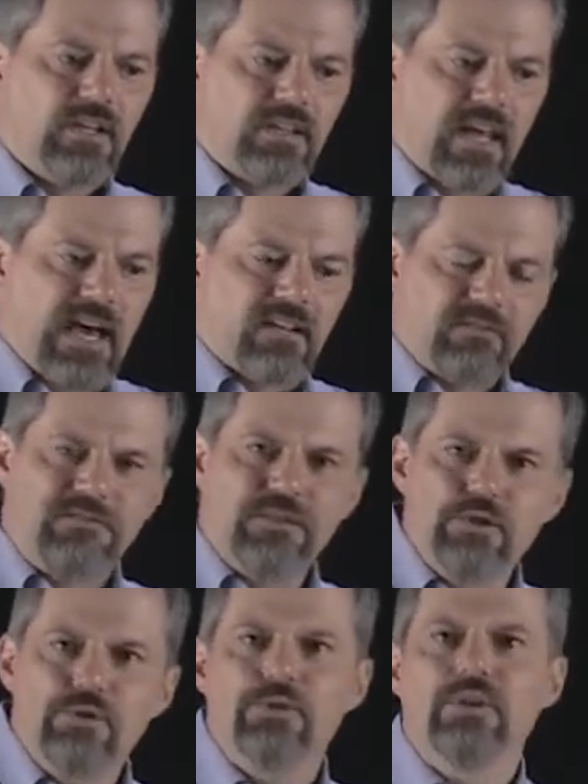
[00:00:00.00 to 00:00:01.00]
that
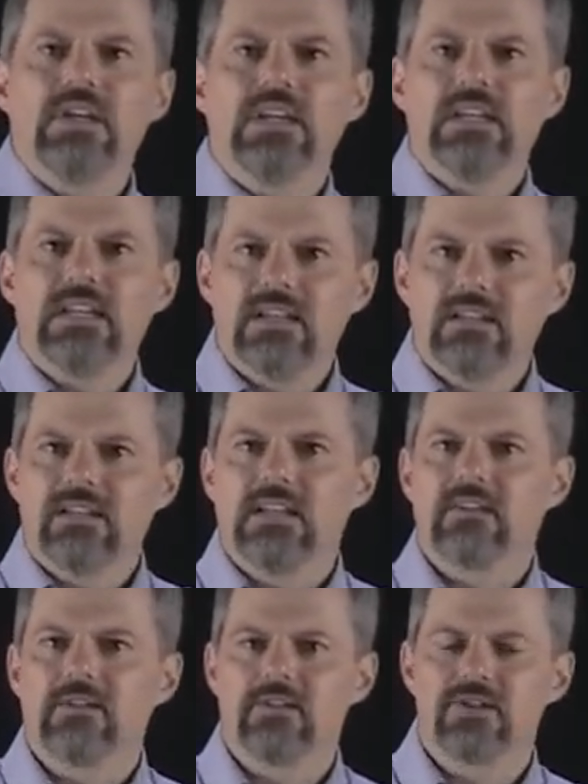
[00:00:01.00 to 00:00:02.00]
food into
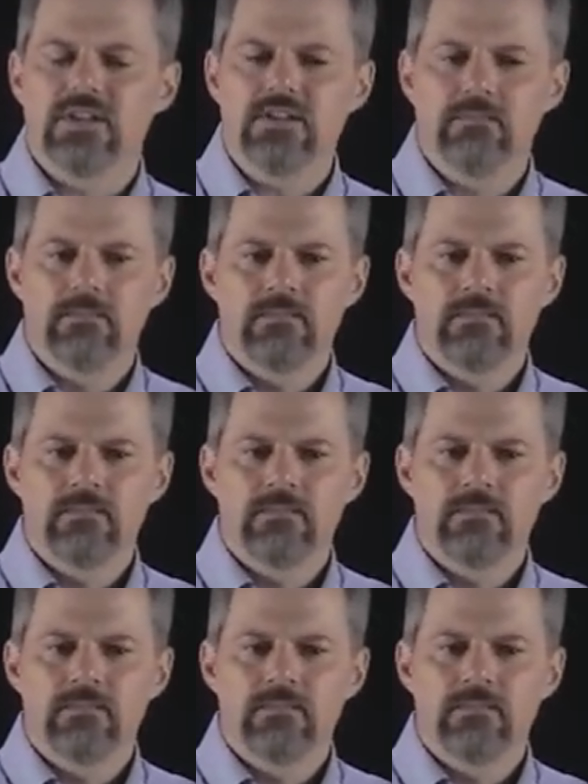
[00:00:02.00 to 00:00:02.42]
energy.